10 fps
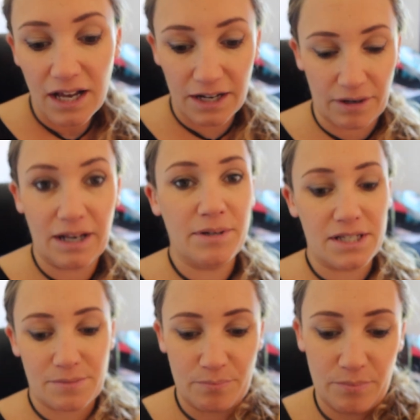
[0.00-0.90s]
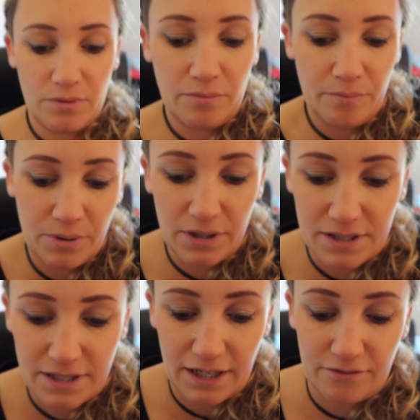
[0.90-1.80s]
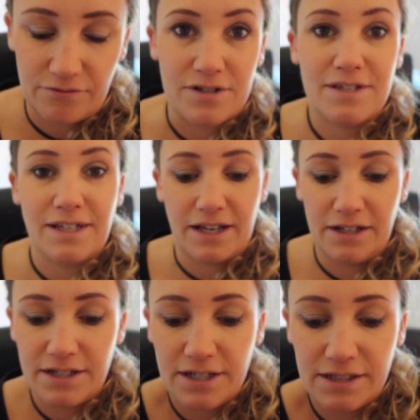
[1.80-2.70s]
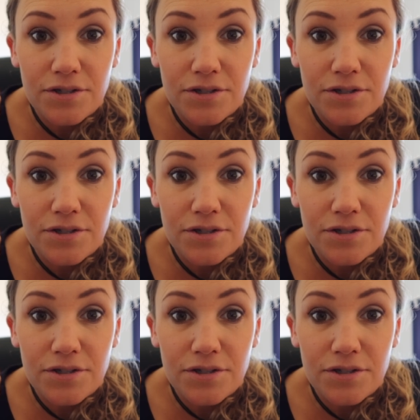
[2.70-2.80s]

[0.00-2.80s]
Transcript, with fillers: Anyway, let me just put this down for a second.